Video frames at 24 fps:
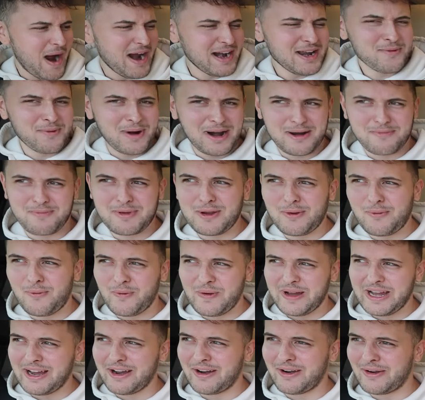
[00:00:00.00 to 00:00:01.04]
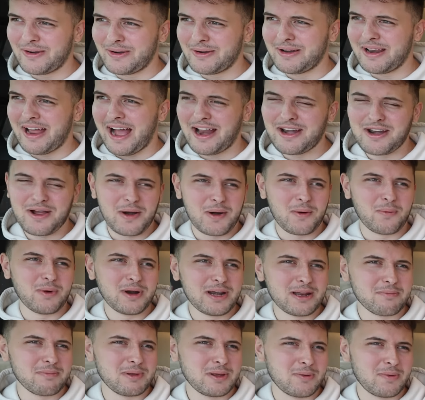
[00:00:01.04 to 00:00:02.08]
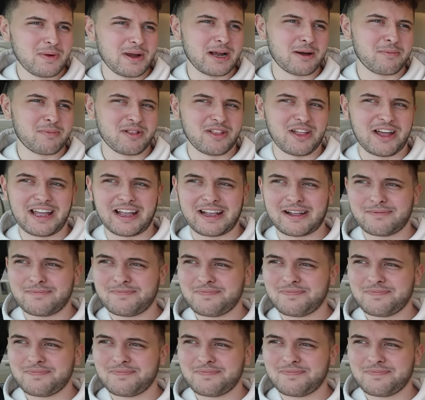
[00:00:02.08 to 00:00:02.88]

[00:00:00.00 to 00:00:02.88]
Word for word: I didn't want to be weird. I know it wouldn't be weird, but like,